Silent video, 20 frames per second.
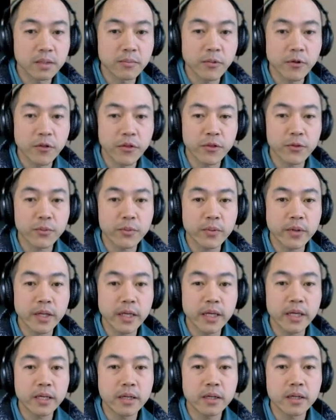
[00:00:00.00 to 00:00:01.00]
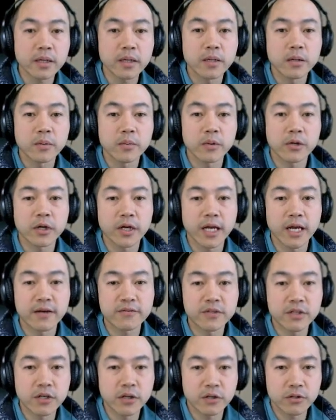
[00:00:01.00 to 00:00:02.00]
3, we're going to have
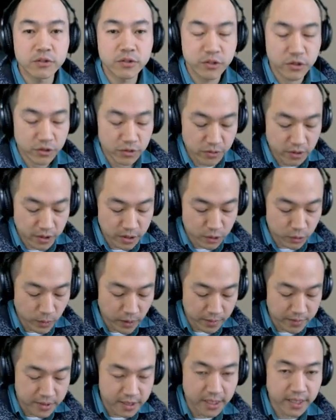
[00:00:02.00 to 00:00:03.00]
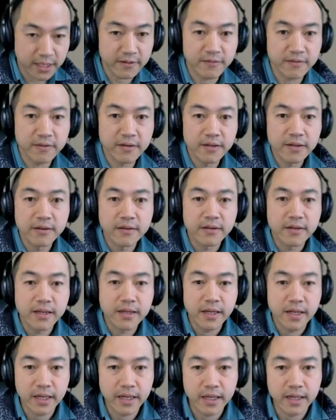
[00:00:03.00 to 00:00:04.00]
to go to this website,
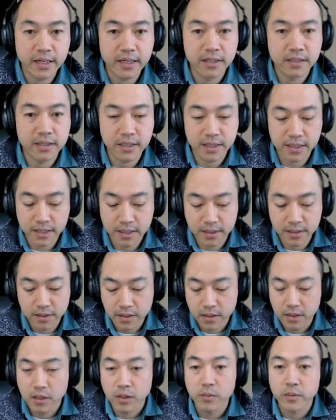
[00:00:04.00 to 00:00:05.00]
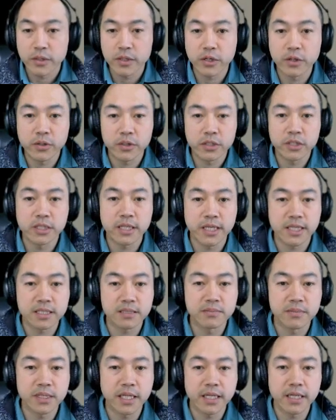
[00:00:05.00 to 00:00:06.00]
and we're going to take
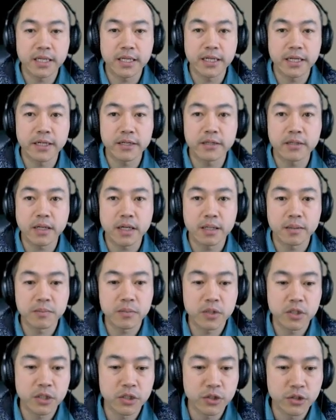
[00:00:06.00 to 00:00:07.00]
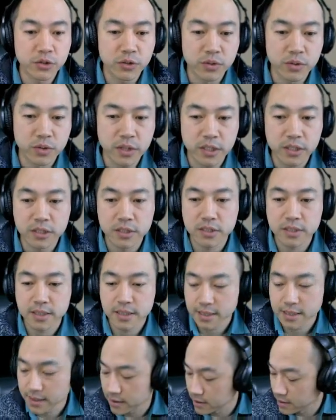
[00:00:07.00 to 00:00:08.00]
some data here. I'm going to do this,
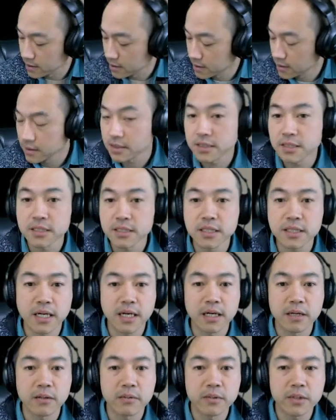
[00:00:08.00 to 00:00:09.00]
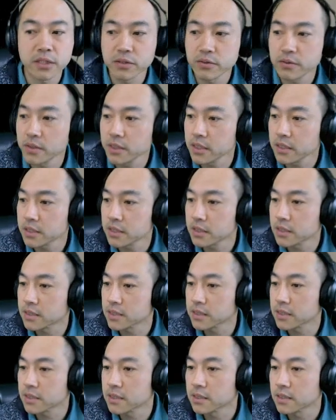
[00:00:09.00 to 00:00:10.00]
let's see how we do this.